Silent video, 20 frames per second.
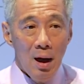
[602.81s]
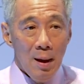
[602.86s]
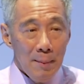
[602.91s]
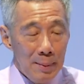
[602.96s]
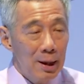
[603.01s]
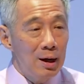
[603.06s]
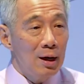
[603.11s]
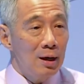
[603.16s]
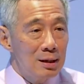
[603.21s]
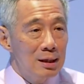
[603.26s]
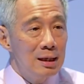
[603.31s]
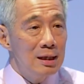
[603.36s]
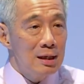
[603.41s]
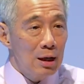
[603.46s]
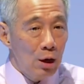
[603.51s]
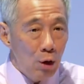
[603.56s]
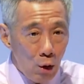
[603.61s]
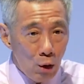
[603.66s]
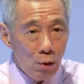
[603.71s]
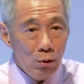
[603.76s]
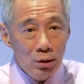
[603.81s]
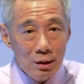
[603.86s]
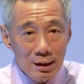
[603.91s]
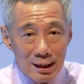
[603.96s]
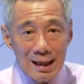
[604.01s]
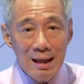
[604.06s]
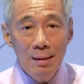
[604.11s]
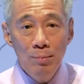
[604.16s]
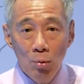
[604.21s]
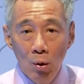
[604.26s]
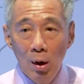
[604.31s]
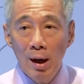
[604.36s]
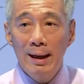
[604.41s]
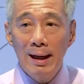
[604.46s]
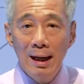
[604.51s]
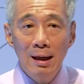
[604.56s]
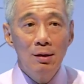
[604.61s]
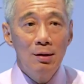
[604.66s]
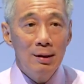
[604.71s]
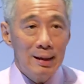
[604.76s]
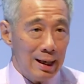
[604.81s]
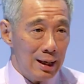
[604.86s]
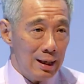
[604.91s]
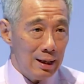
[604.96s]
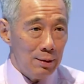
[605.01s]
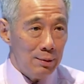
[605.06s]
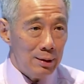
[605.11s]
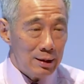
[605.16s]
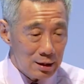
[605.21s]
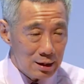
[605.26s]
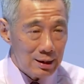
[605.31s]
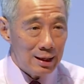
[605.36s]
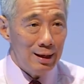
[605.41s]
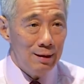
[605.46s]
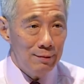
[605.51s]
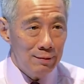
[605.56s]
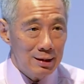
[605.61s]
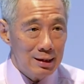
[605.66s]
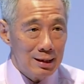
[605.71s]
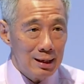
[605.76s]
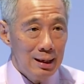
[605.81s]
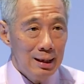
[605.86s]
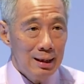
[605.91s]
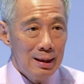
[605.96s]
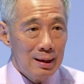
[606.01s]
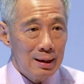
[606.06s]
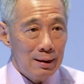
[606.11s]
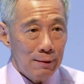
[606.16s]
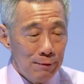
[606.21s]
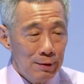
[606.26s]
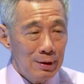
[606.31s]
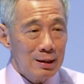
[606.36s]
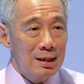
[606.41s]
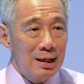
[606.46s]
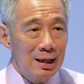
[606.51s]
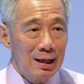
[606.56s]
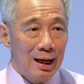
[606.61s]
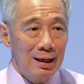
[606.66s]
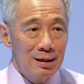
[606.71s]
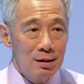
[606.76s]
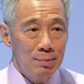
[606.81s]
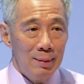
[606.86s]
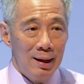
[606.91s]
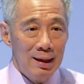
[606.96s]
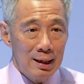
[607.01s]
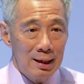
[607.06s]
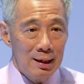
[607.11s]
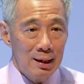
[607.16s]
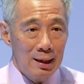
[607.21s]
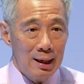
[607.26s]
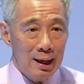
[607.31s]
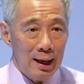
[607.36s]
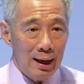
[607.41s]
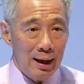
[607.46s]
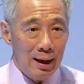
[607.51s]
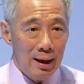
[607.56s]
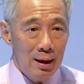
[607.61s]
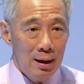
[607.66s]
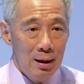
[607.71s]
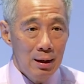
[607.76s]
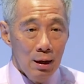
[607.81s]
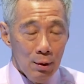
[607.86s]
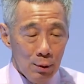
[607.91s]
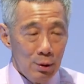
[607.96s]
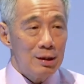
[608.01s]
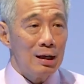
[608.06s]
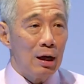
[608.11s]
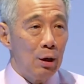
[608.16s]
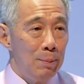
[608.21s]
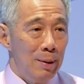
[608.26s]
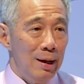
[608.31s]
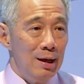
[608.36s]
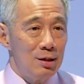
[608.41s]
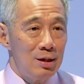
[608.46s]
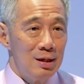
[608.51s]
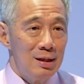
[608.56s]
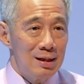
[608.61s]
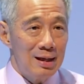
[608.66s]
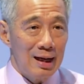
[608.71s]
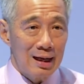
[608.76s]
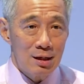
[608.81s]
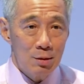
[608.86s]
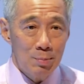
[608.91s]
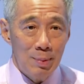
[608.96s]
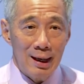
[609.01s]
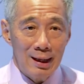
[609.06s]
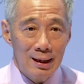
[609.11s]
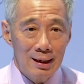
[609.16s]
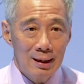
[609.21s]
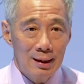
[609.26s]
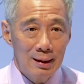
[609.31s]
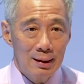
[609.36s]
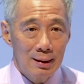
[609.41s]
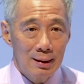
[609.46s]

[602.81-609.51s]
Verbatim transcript: Because it's the whole team working together which delivers the first class medical care which our patients expect.